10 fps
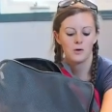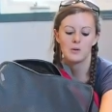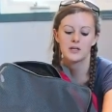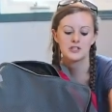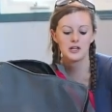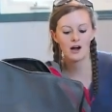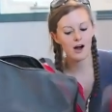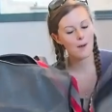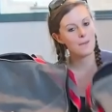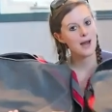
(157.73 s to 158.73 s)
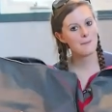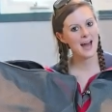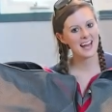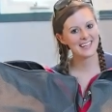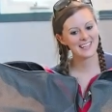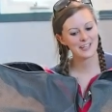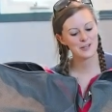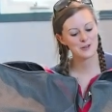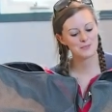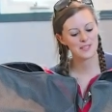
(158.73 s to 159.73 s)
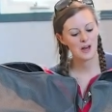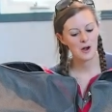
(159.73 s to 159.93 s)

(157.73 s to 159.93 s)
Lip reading: which are my packing cubes,